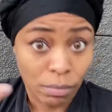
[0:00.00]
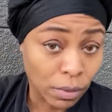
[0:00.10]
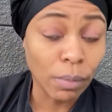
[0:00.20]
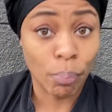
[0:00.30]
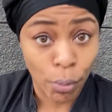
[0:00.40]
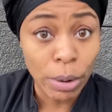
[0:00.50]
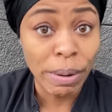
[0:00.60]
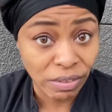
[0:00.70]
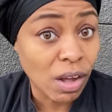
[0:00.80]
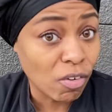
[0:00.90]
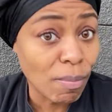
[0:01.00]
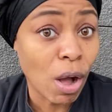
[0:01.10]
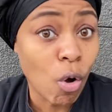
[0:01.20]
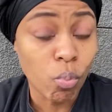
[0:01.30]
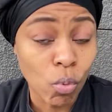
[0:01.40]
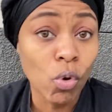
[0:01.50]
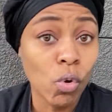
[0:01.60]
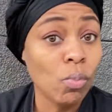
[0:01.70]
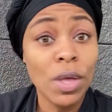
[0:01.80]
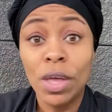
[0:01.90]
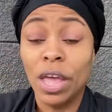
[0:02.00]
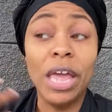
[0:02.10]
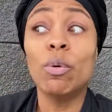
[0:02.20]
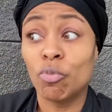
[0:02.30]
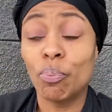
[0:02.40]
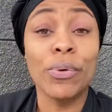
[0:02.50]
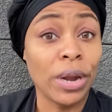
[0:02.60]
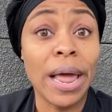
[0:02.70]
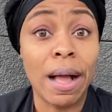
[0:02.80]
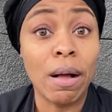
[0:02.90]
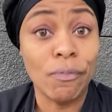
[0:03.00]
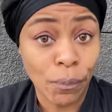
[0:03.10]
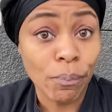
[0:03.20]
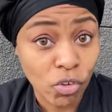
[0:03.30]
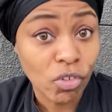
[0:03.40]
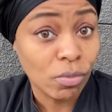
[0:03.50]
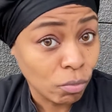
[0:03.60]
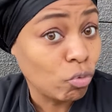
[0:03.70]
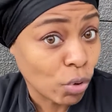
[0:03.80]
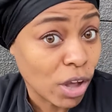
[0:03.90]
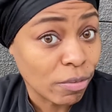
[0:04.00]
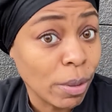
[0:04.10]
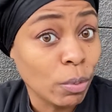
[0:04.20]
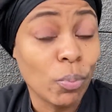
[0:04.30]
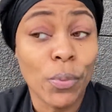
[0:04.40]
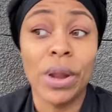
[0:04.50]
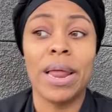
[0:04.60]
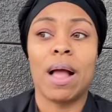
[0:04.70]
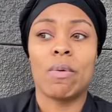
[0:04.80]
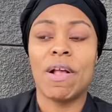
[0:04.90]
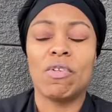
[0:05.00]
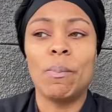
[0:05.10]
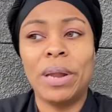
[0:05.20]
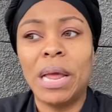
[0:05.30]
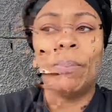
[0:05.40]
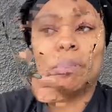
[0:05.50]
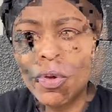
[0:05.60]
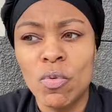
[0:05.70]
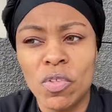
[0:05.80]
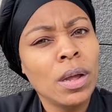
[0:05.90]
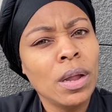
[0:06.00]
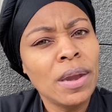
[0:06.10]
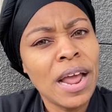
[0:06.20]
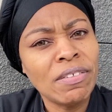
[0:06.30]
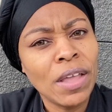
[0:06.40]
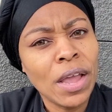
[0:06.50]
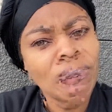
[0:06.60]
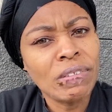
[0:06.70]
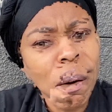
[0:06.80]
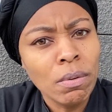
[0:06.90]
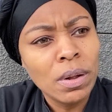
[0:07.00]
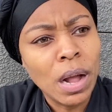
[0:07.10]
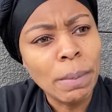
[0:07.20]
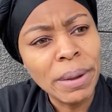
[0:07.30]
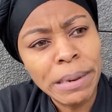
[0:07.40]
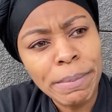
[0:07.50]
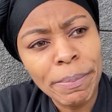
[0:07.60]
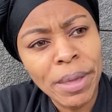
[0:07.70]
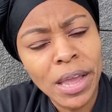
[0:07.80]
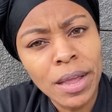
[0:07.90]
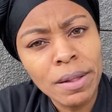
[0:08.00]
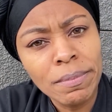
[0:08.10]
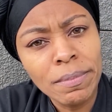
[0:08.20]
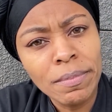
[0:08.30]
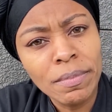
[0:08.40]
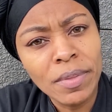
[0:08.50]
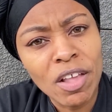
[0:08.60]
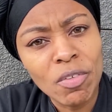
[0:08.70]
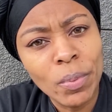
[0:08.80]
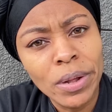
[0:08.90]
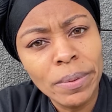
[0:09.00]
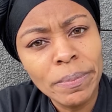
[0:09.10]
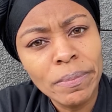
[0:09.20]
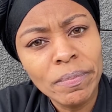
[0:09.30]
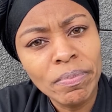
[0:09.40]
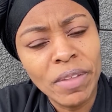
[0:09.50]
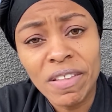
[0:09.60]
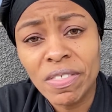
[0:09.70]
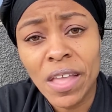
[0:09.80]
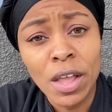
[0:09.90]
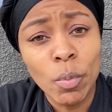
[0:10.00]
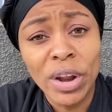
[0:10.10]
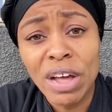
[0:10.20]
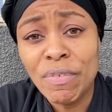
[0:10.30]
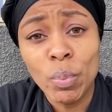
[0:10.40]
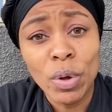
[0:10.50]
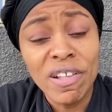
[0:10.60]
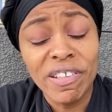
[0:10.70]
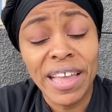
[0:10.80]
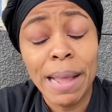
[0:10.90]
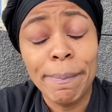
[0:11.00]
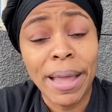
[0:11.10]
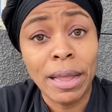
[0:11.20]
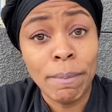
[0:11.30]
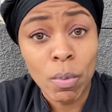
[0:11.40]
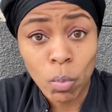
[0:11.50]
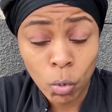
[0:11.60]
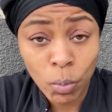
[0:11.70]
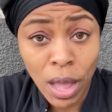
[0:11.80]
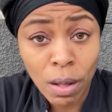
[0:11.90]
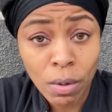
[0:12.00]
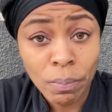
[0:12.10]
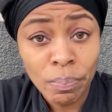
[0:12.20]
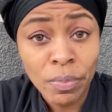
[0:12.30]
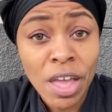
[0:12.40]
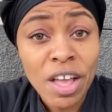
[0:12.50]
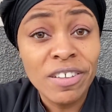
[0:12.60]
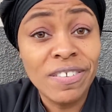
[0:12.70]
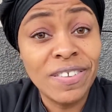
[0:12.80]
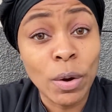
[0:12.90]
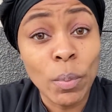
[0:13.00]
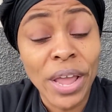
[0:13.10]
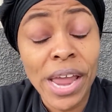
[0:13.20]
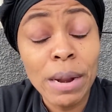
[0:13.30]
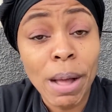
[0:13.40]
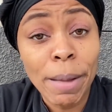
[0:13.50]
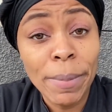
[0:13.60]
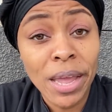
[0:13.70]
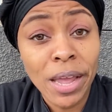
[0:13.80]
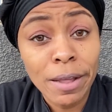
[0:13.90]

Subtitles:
pretty much to cover my whole room. It was pretty loud. Just trust me, it was pretty loud, right? So I'm playing my music. Next thing you know, I'm laying in my bed. Guess what? This thing, whatever it was, came back in my room, y'all. Sat on the end of my bed,